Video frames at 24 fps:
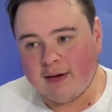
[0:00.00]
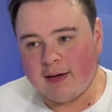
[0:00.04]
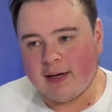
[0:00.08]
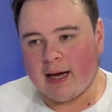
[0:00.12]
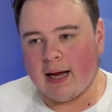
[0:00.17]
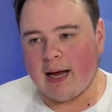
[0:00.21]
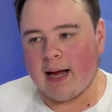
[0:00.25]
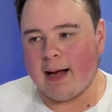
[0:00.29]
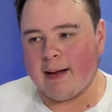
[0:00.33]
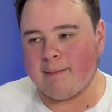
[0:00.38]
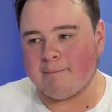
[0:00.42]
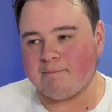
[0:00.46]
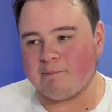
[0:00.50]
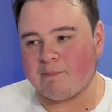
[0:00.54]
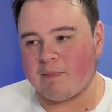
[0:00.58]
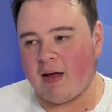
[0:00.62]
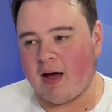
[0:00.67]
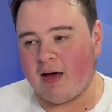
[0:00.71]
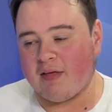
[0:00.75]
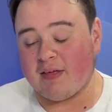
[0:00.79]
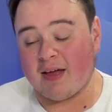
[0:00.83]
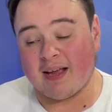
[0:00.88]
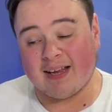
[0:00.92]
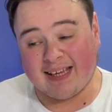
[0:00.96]
I
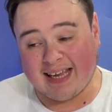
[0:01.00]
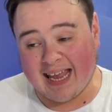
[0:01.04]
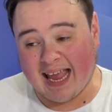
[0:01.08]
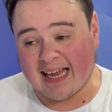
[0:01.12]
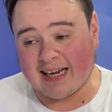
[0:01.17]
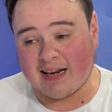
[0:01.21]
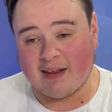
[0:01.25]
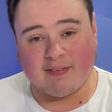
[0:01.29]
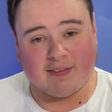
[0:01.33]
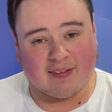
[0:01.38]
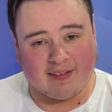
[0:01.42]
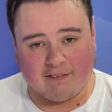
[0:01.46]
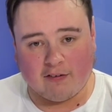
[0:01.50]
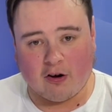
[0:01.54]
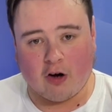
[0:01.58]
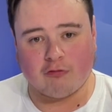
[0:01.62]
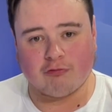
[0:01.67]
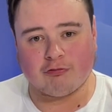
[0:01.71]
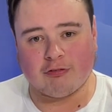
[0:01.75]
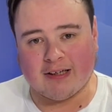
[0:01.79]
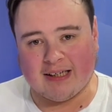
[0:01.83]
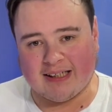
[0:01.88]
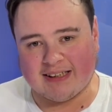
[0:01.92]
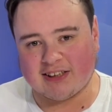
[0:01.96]
think they've got a
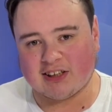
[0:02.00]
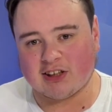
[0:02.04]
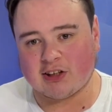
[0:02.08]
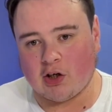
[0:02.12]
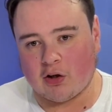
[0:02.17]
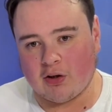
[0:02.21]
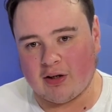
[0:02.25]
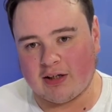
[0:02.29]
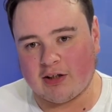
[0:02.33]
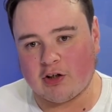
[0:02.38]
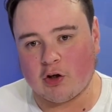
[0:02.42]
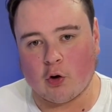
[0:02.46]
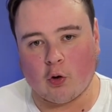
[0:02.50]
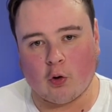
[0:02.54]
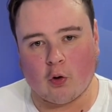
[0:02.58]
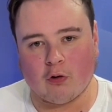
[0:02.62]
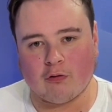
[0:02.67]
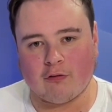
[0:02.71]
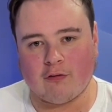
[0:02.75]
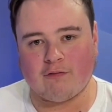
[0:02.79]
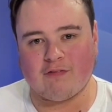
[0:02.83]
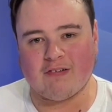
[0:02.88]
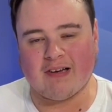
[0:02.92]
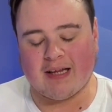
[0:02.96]
really solid core
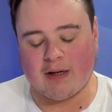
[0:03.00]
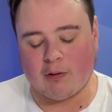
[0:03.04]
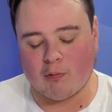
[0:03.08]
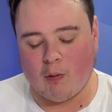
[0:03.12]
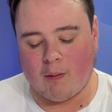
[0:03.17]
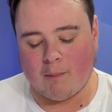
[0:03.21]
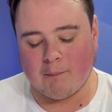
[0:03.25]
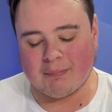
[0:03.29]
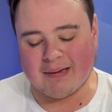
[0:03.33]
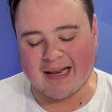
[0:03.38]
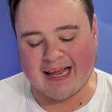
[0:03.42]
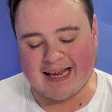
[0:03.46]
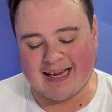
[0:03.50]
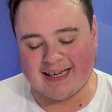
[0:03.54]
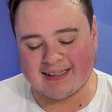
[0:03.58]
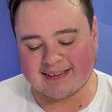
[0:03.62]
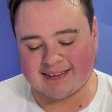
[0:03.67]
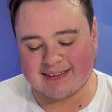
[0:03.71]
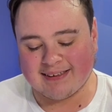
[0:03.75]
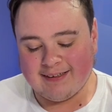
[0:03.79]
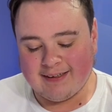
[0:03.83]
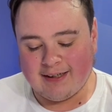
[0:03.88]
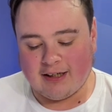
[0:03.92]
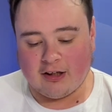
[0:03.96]
of League One players.
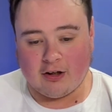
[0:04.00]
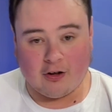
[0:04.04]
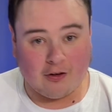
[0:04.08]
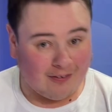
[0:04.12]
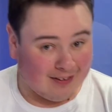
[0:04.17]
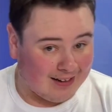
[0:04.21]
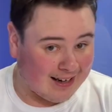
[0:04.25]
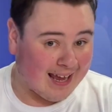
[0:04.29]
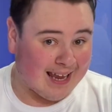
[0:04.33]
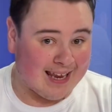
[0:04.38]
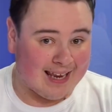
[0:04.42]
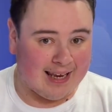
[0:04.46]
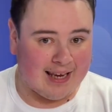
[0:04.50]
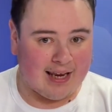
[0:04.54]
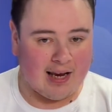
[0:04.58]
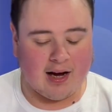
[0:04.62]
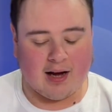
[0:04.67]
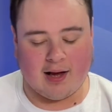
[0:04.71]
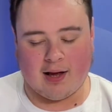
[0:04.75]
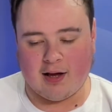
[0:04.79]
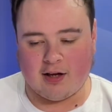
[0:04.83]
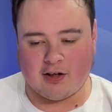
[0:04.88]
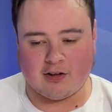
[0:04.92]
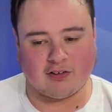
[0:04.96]
Luke Leahy,
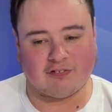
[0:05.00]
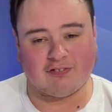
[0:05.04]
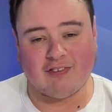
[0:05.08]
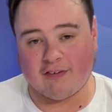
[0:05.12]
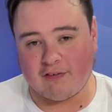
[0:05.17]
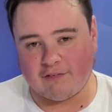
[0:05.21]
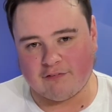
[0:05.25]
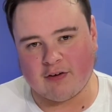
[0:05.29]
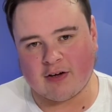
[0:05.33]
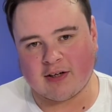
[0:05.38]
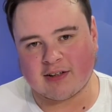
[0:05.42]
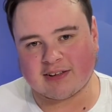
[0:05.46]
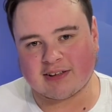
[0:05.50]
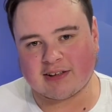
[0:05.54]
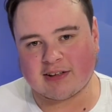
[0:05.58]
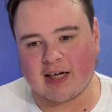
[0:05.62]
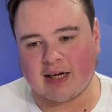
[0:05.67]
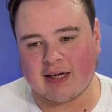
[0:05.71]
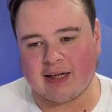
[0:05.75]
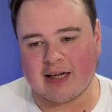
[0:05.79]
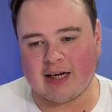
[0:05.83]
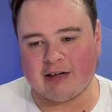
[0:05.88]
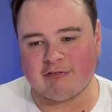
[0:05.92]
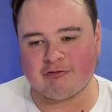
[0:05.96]
who's very
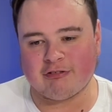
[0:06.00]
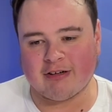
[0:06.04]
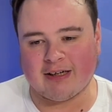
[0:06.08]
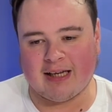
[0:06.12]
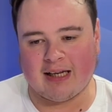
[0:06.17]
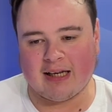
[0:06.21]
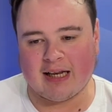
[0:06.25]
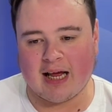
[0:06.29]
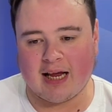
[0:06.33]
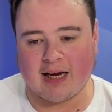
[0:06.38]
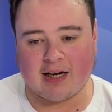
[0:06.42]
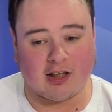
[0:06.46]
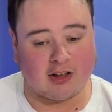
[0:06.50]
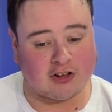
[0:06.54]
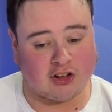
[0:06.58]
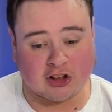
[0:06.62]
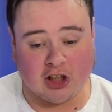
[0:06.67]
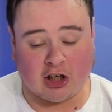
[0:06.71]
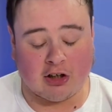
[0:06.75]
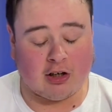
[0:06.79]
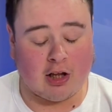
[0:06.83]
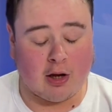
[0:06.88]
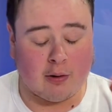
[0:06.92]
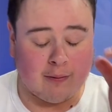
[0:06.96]
versatile, I really like, and Joe
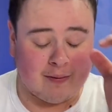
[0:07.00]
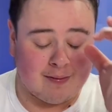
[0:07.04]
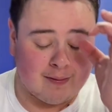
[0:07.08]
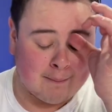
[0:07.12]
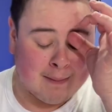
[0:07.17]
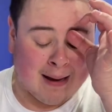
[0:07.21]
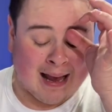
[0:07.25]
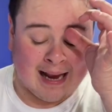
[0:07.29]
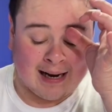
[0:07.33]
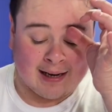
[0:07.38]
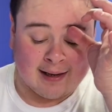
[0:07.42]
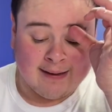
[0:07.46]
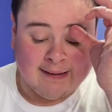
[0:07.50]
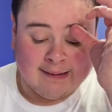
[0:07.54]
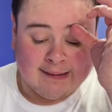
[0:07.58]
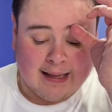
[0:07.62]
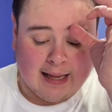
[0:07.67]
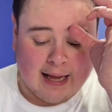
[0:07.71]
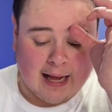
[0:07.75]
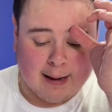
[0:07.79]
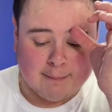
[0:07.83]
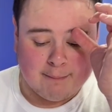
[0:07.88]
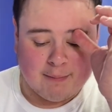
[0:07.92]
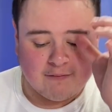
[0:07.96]
Lowe at the back.
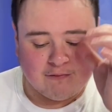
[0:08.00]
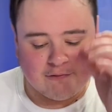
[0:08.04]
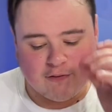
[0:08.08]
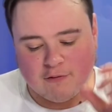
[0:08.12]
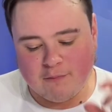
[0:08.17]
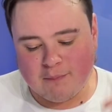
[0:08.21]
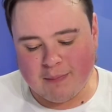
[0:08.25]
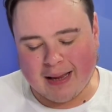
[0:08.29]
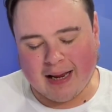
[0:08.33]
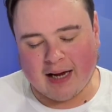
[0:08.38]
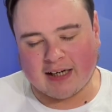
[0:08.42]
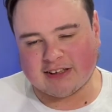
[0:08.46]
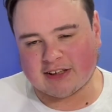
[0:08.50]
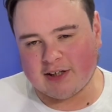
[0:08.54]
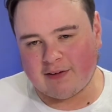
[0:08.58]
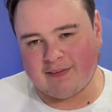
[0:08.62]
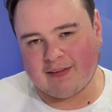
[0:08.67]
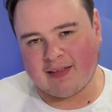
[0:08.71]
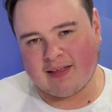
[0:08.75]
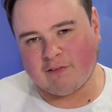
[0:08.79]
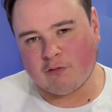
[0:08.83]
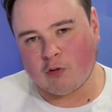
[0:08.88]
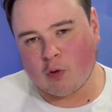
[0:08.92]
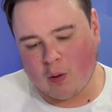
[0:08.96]
But for me, I don't think
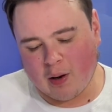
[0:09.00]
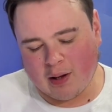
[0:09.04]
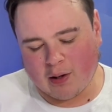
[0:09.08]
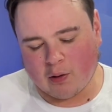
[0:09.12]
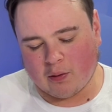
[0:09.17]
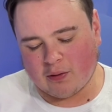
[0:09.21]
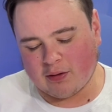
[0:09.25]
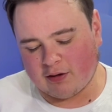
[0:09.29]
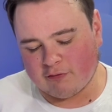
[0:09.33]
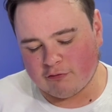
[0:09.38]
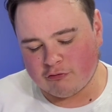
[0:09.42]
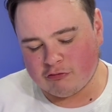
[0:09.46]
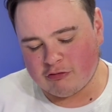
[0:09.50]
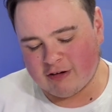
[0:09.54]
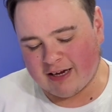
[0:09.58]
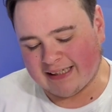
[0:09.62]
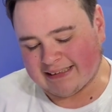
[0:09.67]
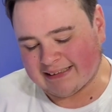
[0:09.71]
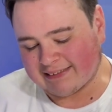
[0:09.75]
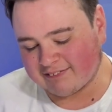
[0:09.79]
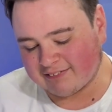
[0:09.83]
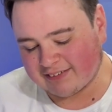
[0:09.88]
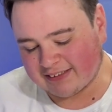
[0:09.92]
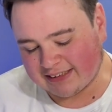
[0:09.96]
they've quite got enough
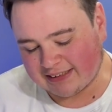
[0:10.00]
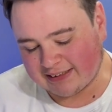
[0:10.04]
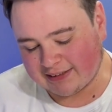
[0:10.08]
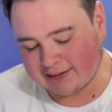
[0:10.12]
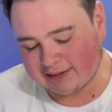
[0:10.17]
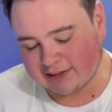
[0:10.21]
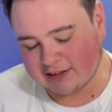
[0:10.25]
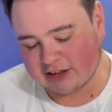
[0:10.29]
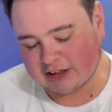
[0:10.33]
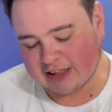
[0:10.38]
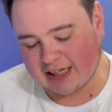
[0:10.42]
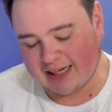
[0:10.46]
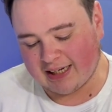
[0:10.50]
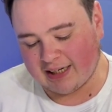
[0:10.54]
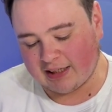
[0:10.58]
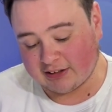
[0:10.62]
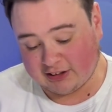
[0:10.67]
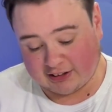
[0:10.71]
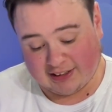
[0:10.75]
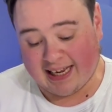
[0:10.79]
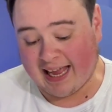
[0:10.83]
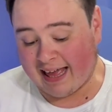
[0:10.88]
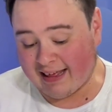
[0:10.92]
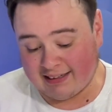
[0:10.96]
creativity to
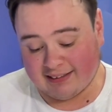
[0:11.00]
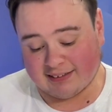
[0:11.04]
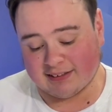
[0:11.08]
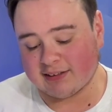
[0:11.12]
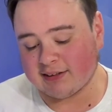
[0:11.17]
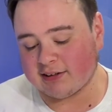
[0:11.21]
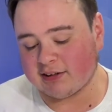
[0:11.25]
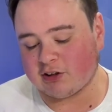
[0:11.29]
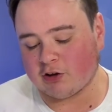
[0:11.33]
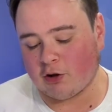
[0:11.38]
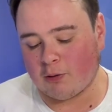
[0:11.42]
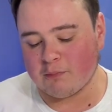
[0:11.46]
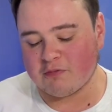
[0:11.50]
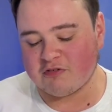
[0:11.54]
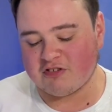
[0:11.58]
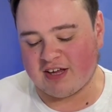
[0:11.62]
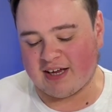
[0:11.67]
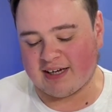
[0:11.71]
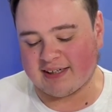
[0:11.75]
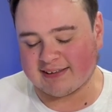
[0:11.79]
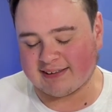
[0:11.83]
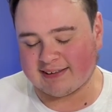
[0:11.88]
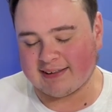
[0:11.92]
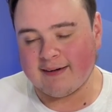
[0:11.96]
get into the top
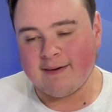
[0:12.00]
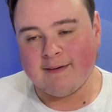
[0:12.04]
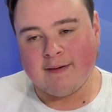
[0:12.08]
6.